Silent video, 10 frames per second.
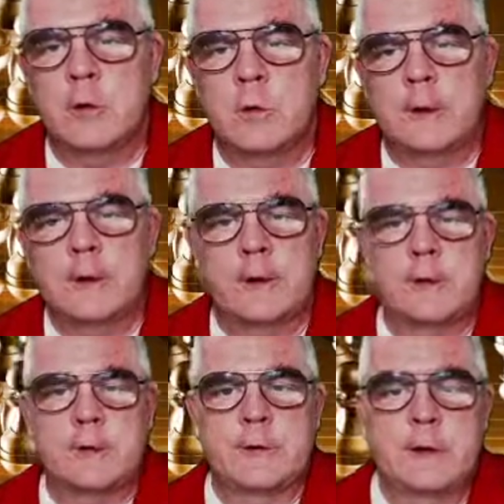with
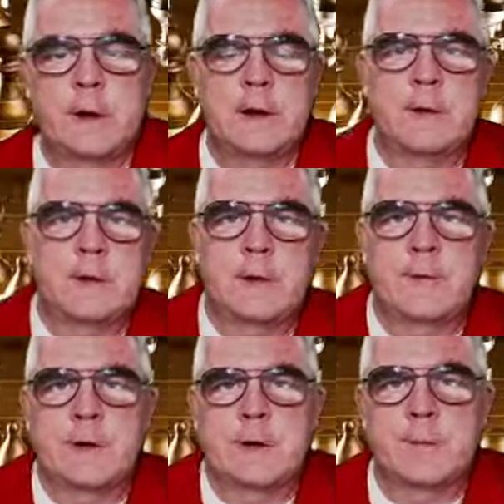his
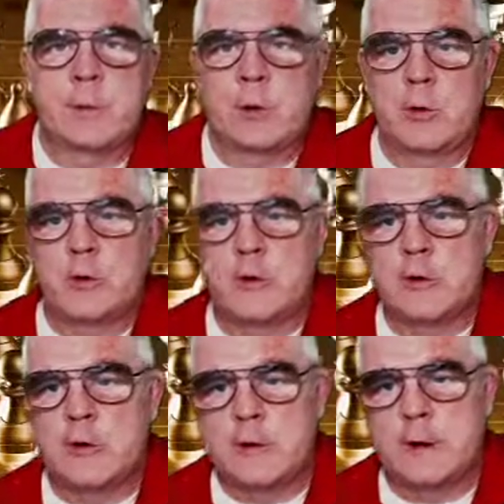scientific approach to
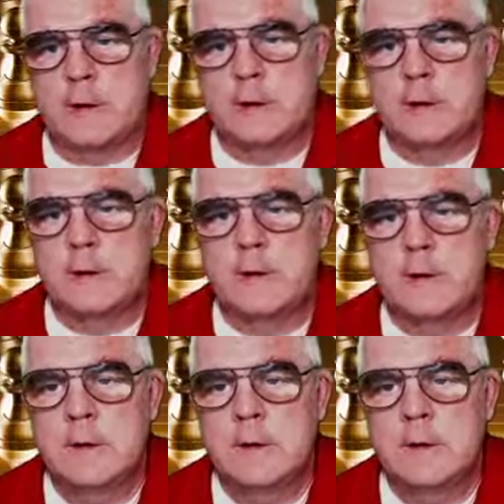chess,